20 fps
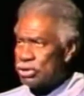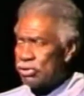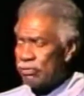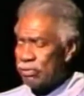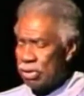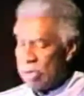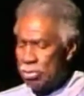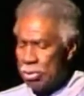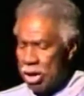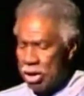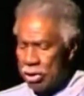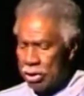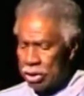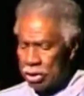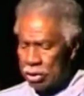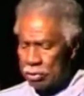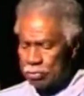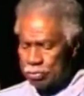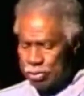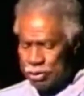of the
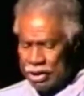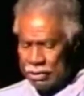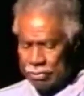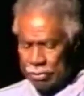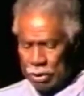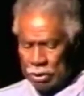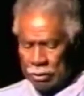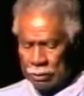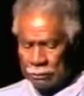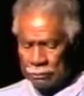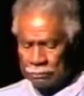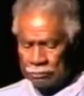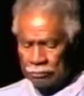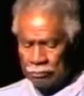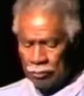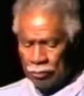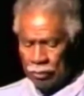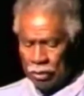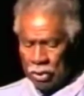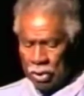American people.
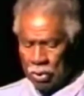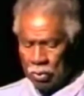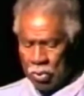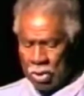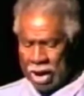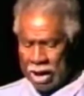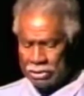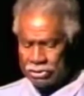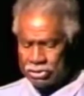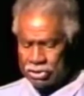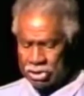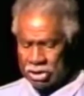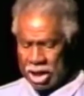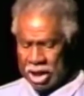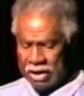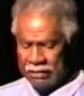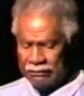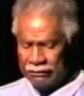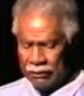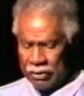While
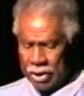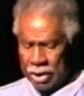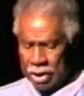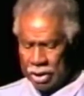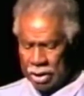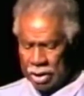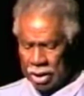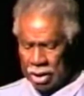slavery